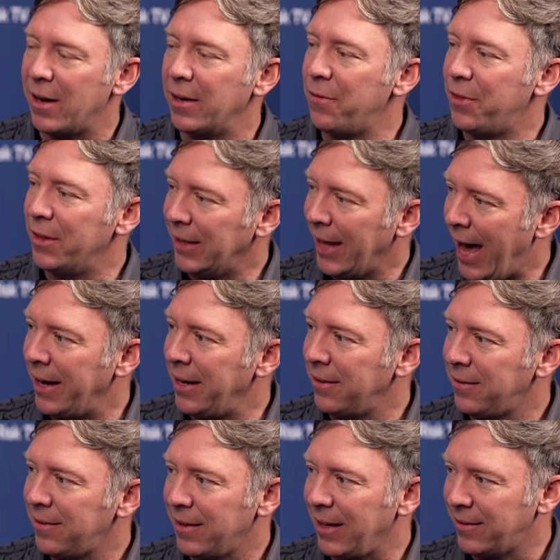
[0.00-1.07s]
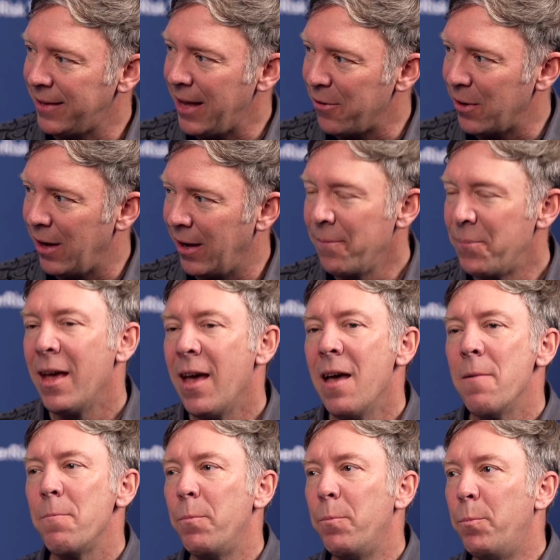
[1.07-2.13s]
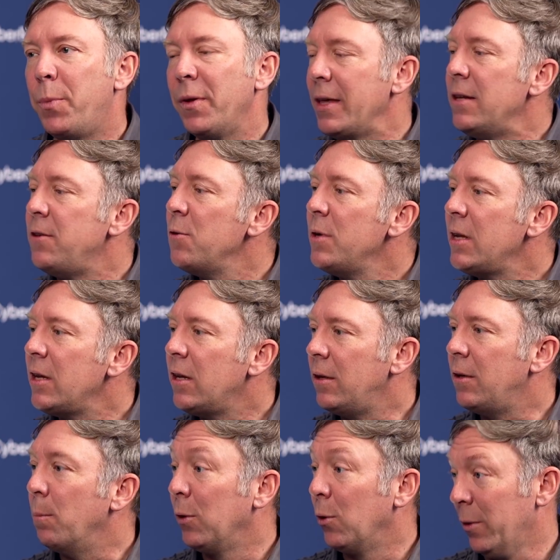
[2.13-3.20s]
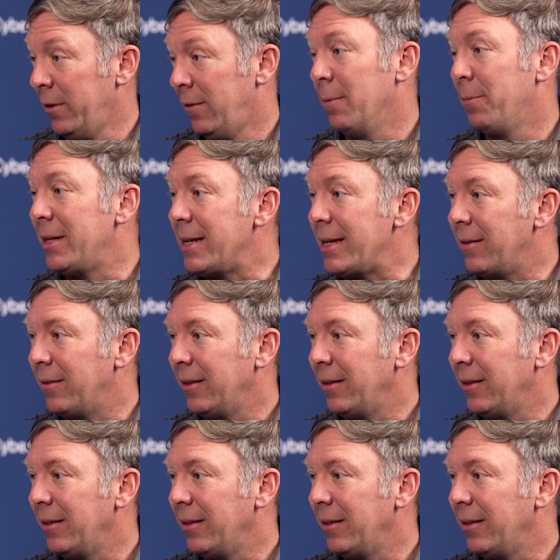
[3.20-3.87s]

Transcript: the lattice, et cetera. But they do need to deploy something easily.